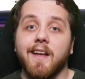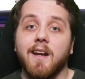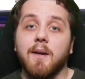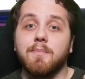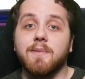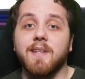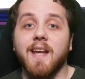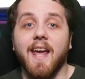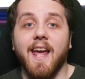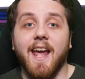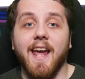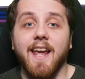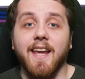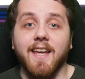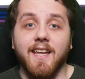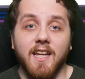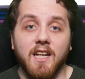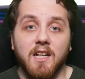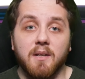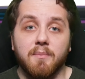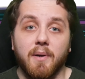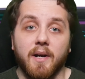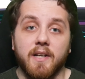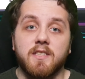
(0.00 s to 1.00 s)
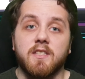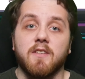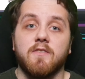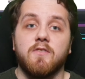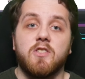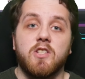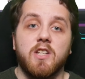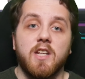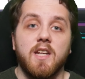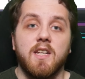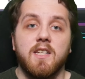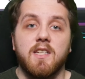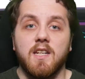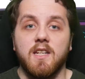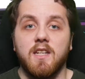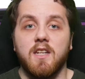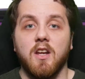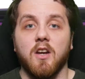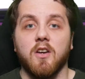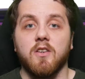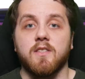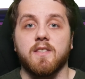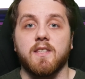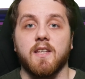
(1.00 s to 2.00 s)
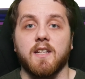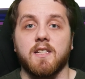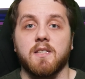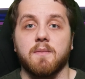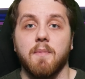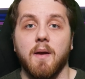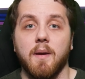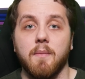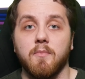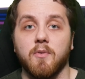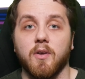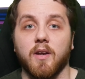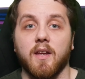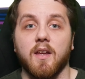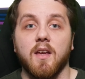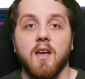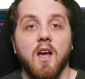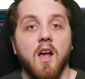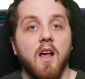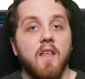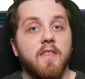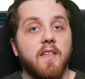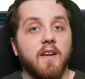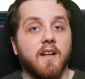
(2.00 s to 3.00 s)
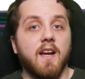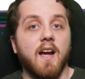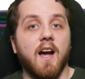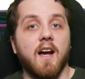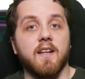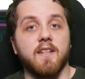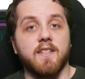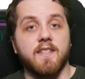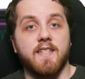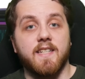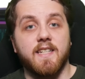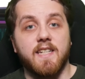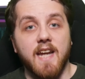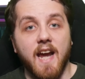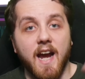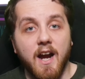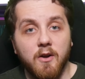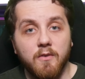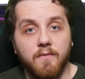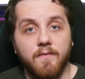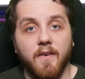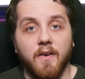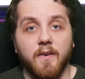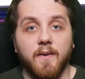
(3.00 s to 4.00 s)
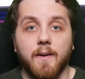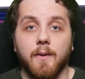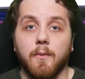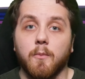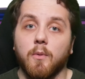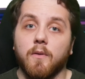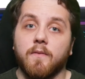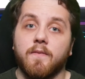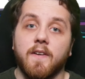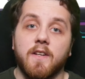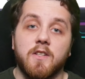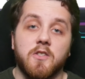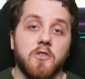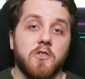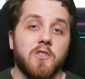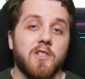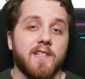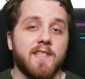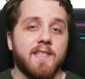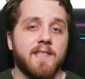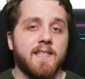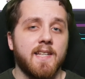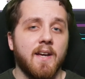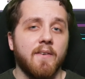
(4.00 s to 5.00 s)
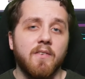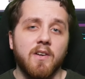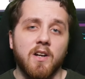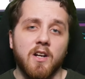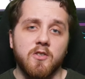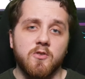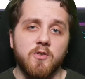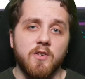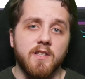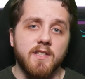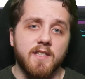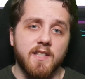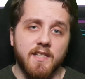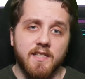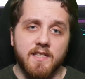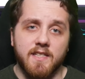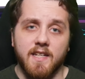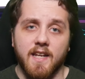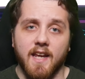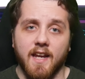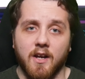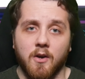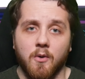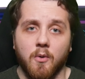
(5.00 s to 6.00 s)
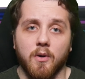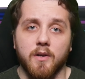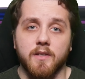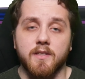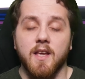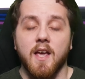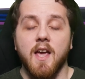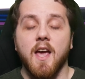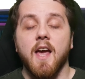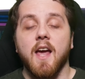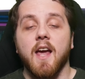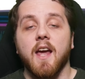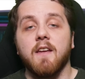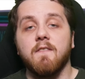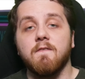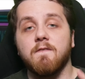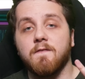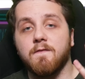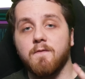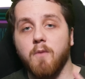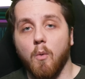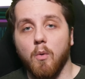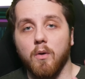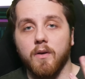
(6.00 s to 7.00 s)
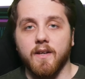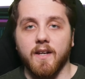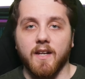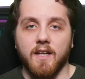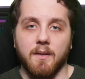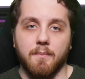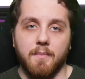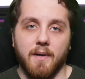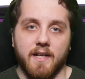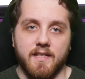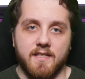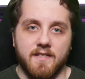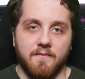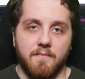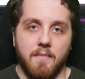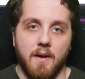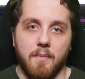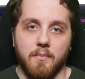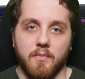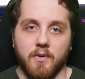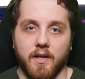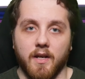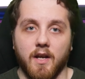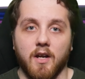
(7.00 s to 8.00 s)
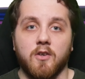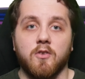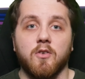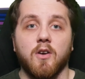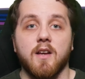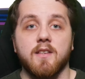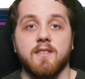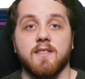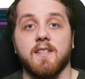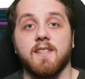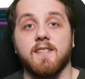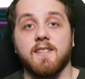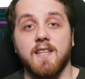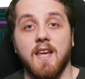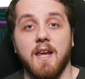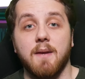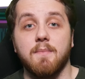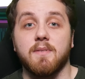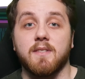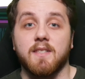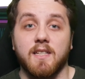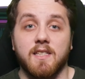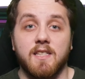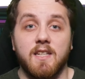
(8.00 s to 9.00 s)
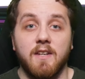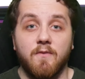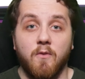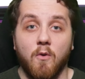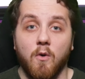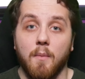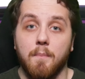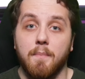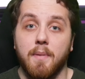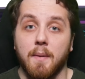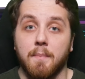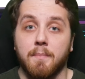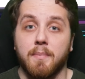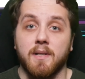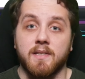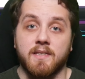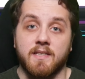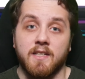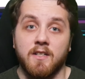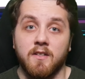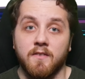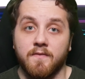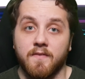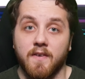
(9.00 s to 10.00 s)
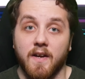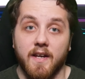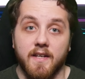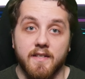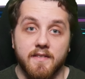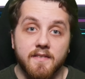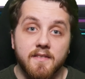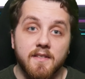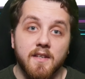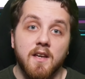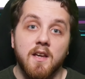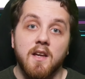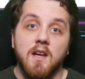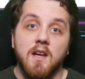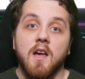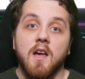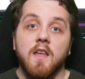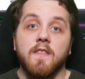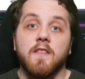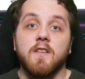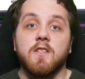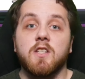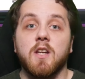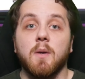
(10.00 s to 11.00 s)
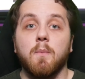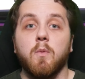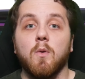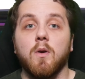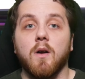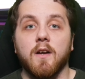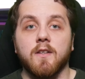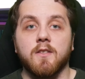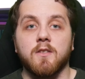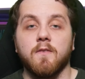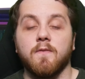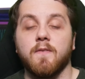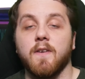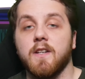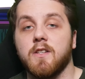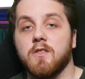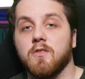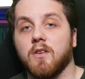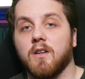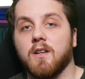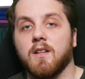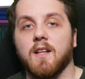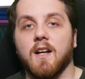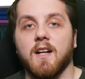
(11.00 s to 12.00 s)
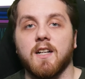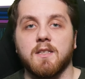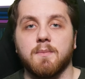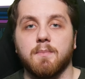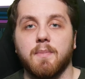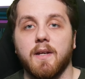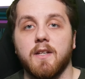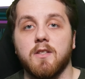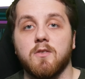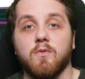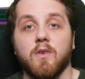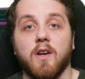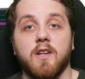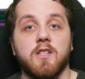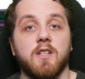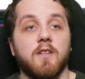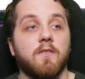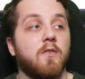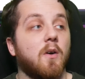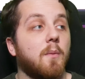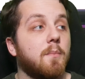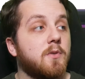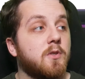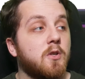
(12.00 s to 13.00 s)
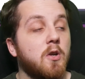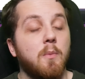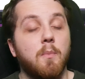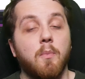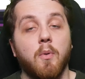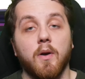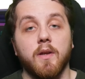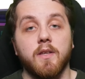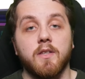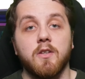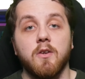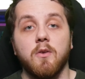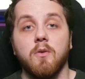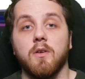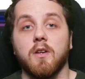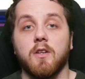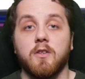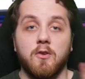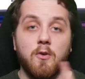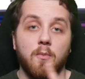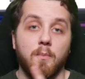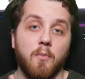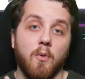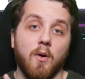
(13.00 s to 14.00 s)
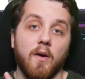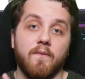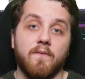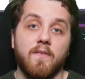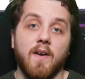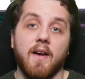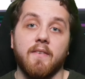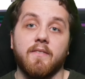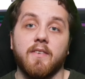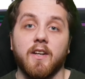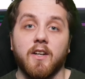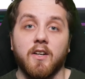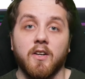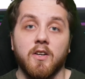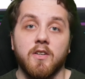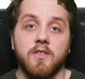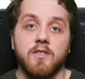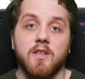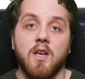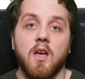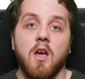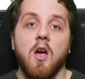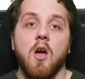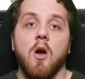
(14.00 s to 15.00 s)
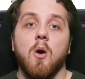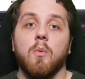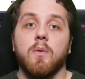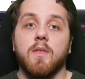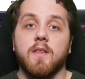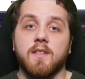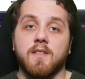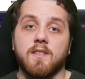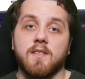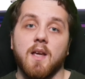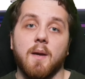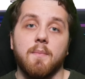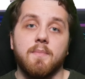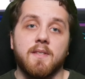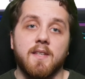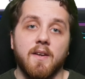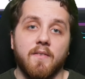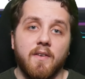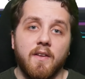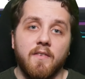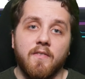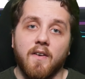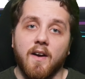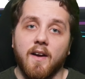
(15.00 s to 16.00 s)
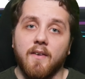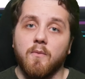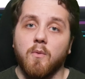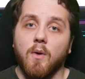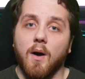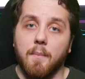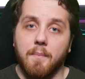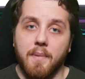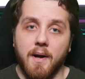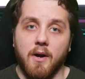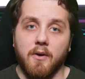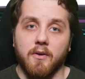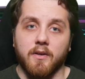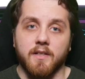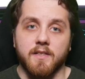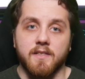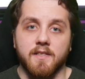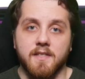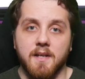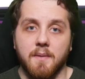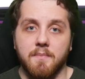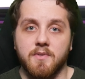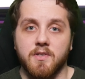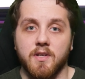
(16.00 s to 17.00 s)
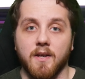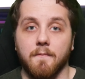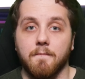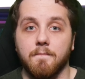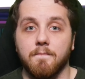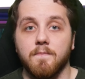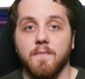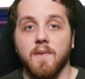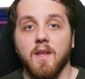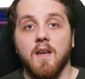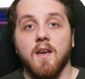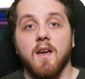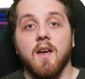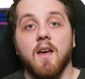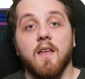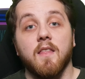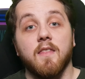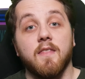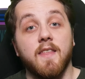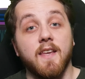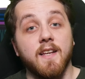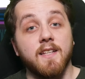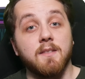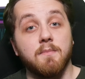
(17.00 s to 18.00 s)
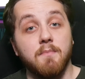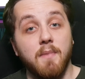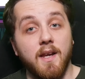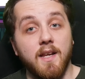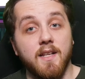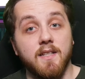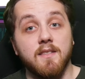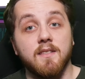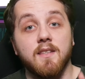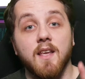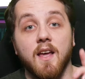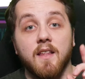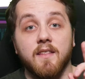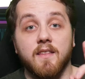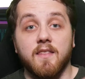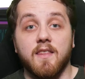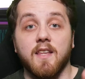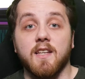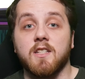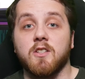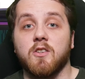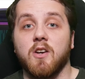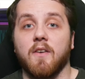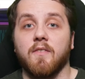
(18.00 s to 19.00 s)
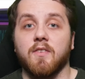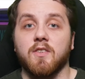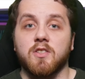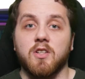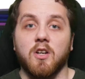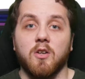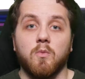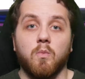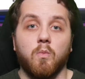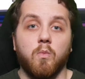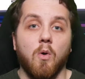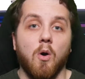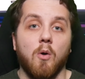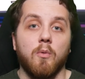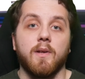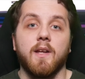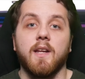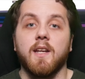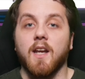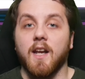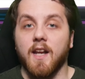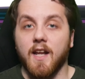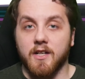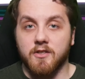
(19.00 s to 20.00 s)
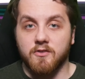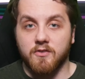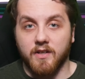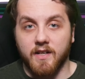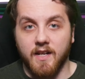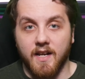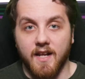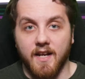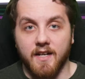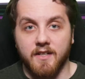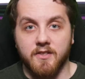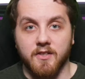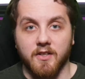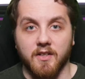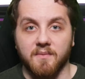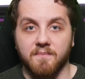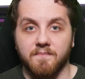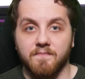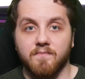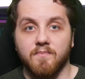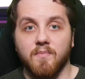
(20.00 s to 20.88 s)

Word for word: and up to 8GB of GDDR6 memory. The cut-down variant will feature just 768 cores and 4GB of memory across the same 64-bit bus interface. The chip will also feature a clock speeds ranging from 2.2 to 2.5 GHz with a sub 75 watt power consumption. This means that this graphics card won't need an extra connector.